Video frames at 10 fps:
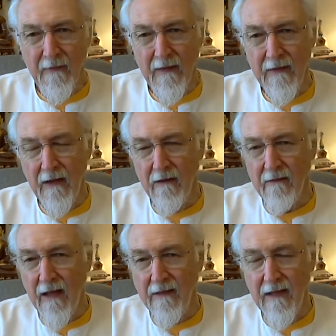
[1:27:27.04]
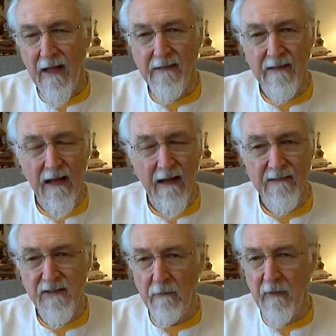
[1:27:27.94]
And
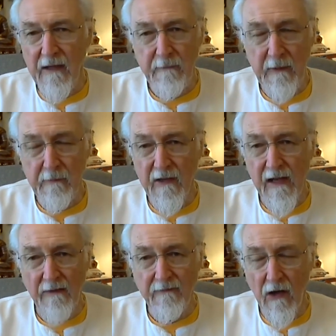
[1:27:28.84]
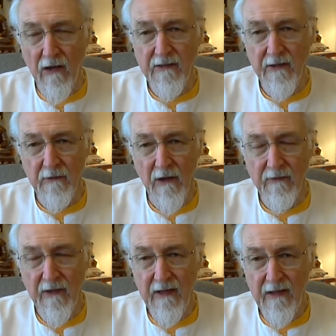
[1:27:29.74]
so many people that I've talked to
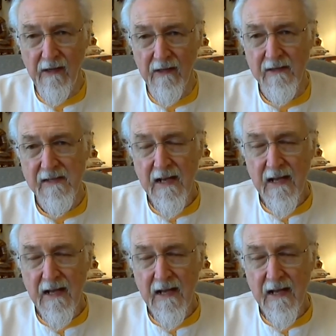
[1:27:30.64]
over the years,